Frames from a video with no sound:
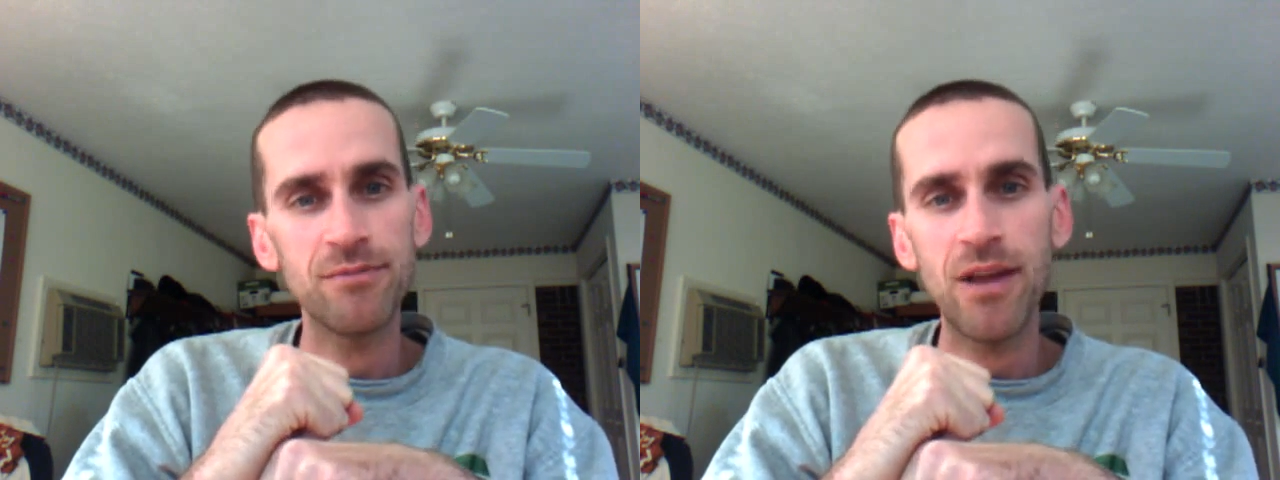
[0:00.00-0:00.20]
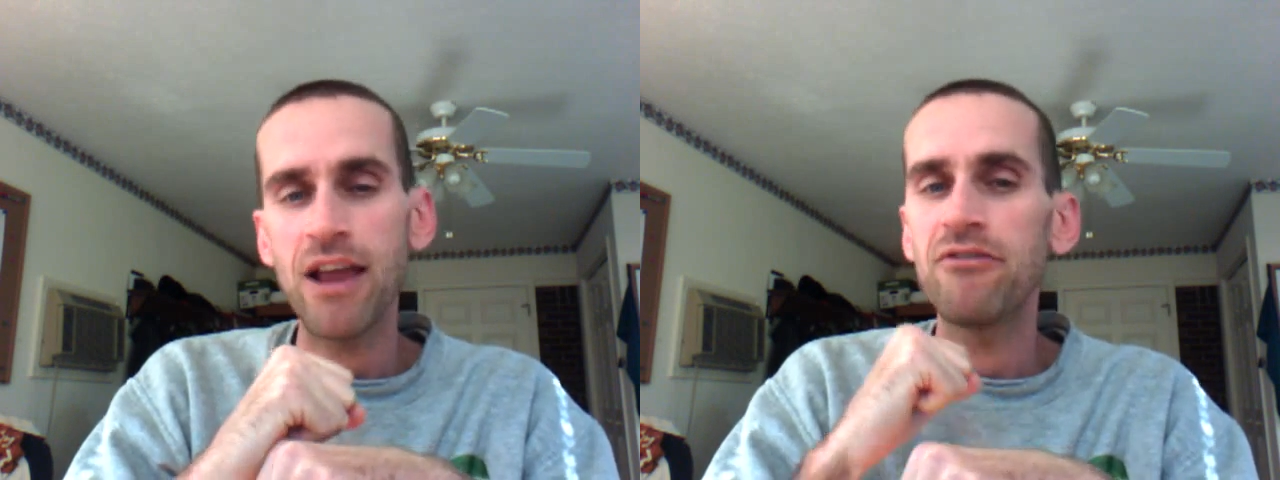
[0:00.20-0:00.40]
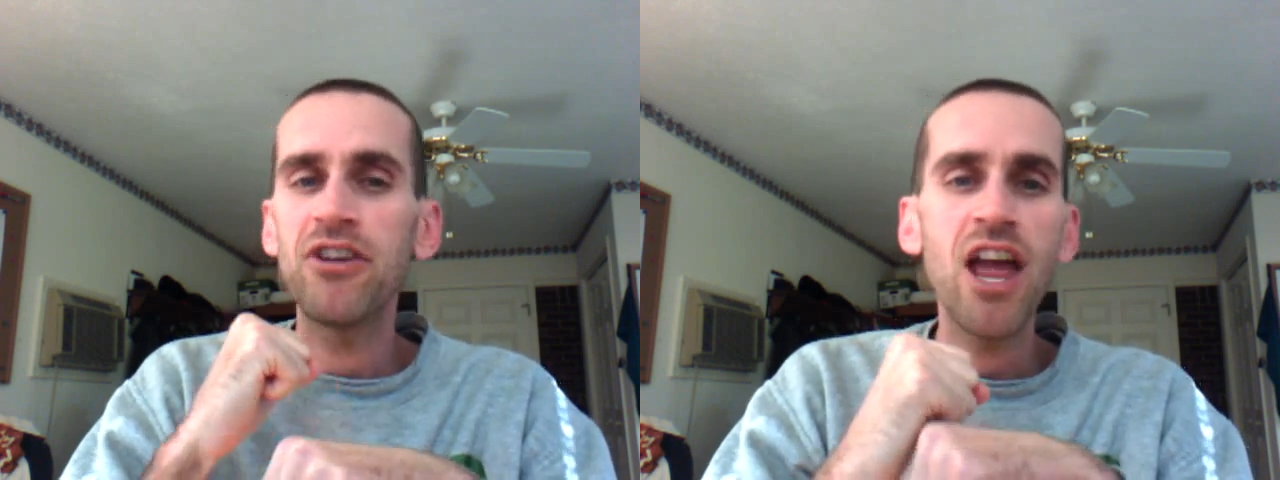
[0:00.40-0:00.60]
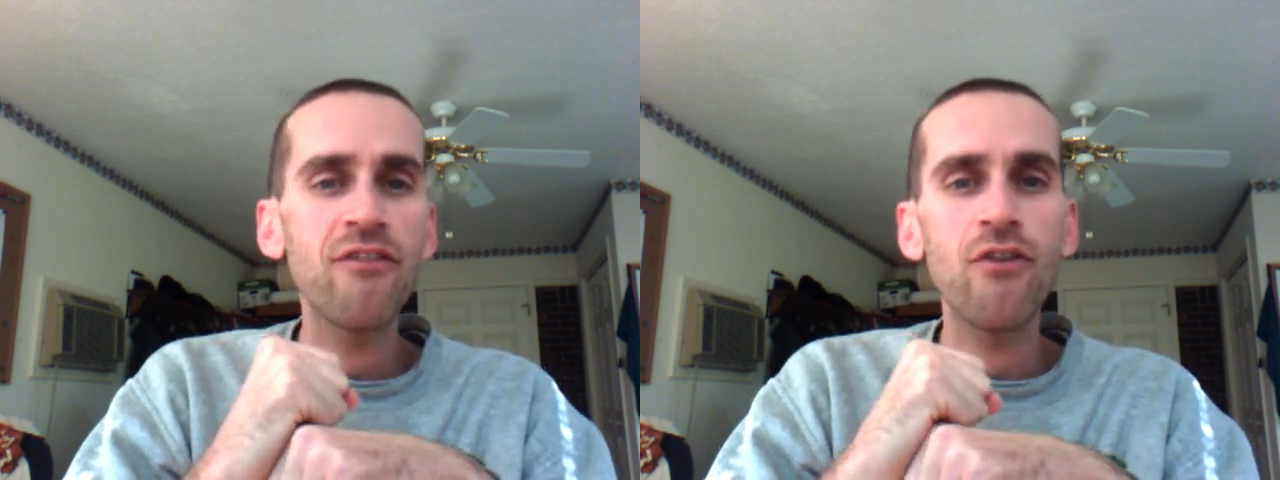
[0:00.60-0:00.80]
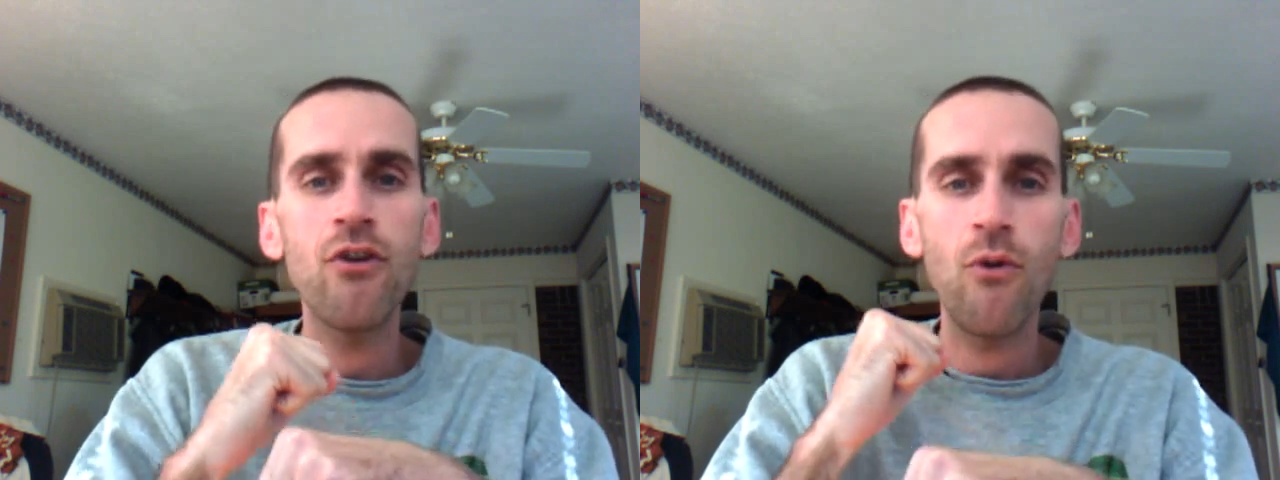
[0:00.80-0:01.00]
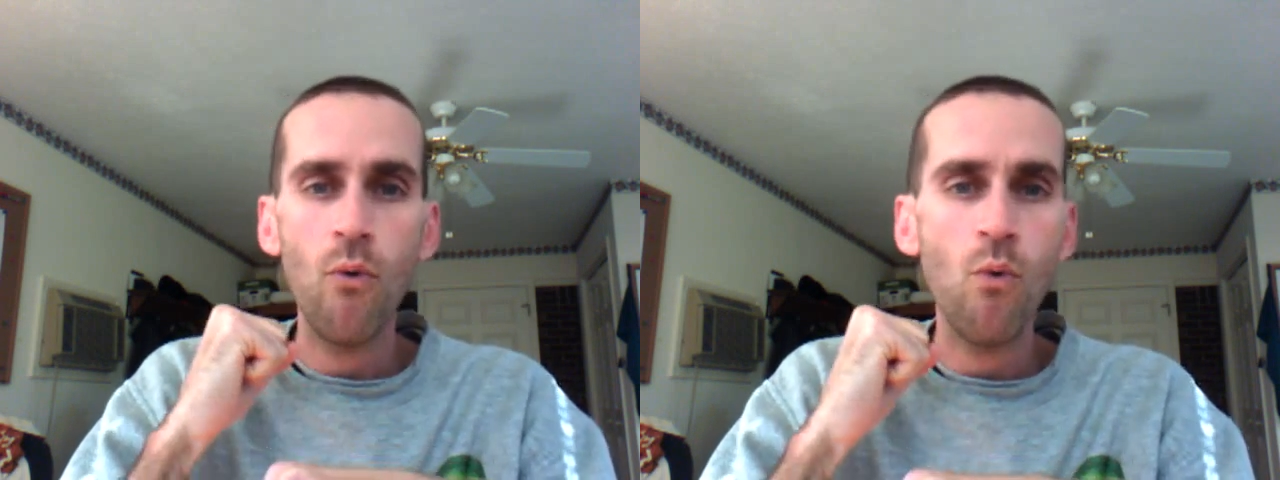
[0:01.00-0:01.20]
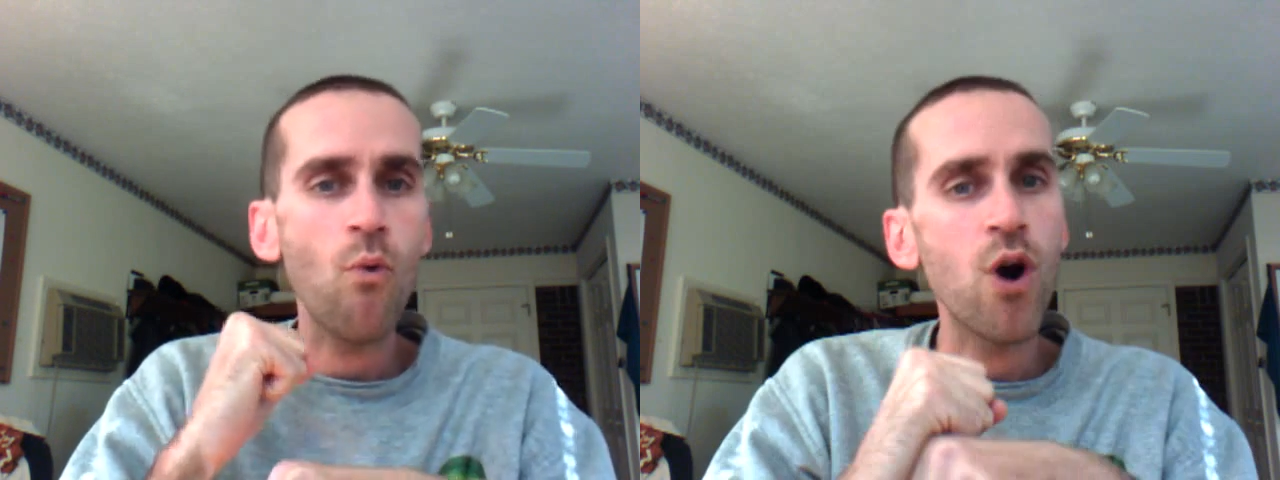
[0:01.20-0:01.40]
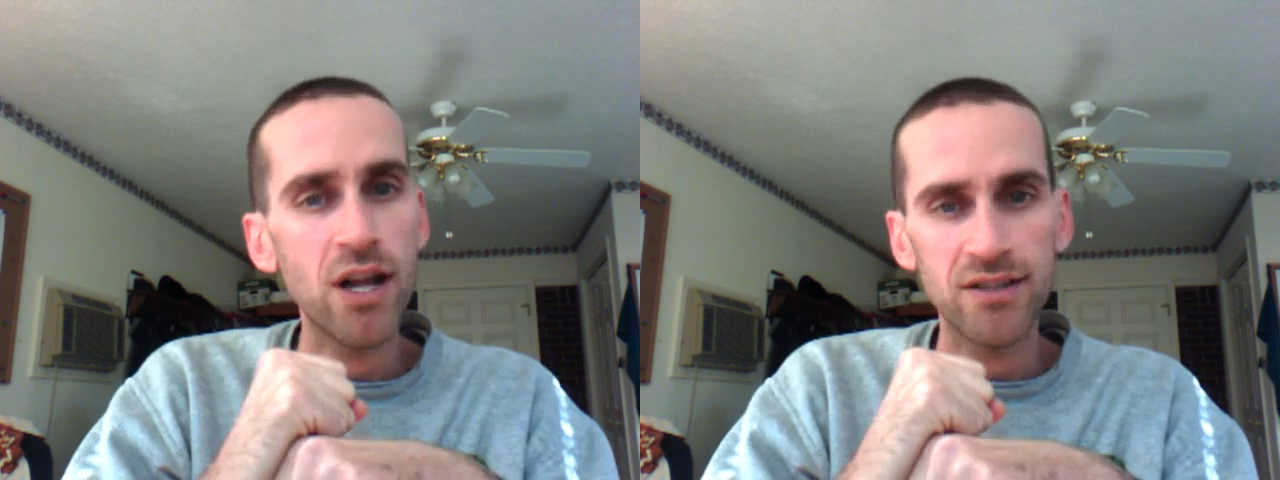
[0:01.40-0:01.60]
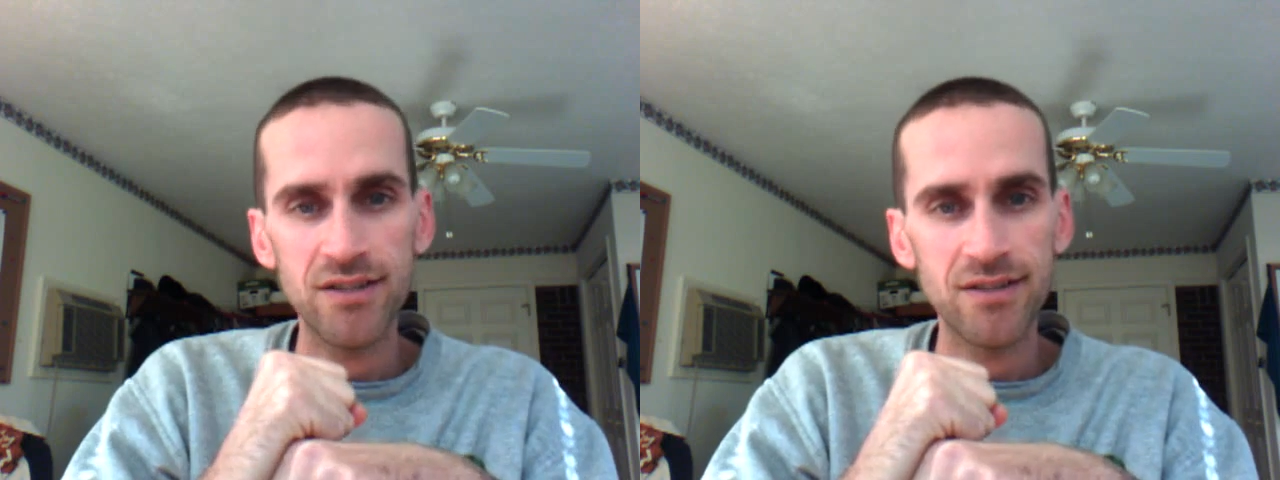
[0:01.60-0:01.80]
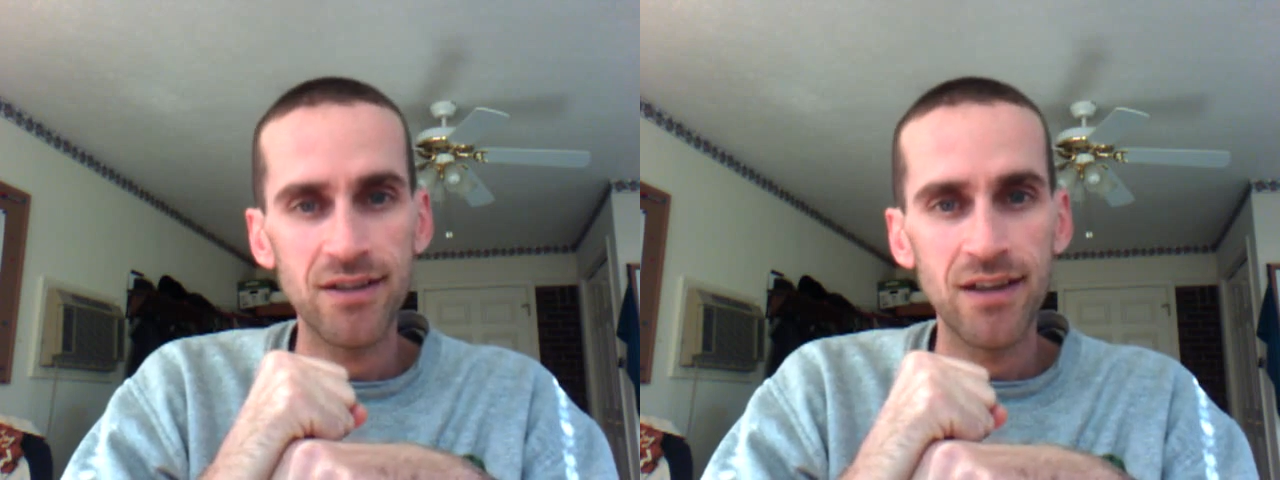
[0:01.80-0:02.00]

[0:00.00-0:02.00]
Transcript: someday. Never once.